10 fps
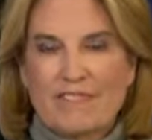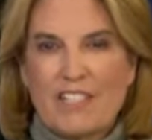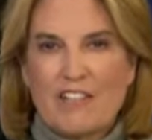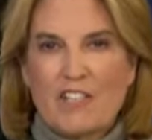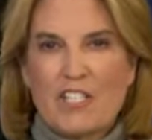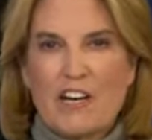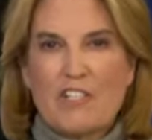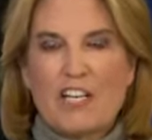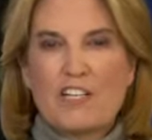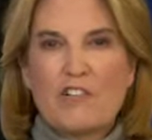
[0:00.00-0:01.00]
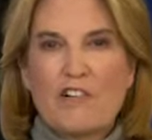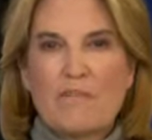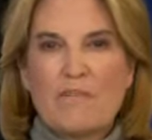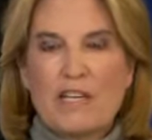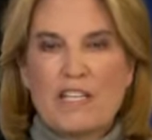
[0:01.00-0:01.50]
Could Senator
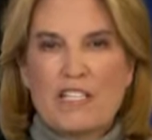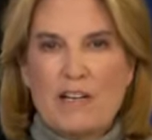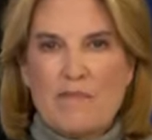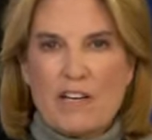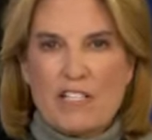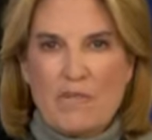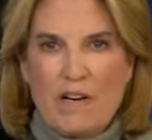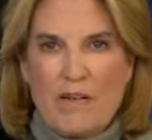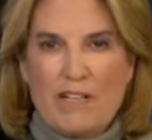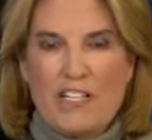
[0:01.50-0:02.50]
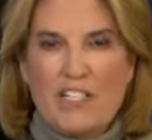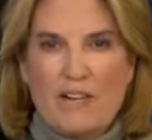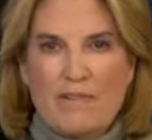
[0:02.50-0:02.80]
Santorum beat uh, President Obama in a general?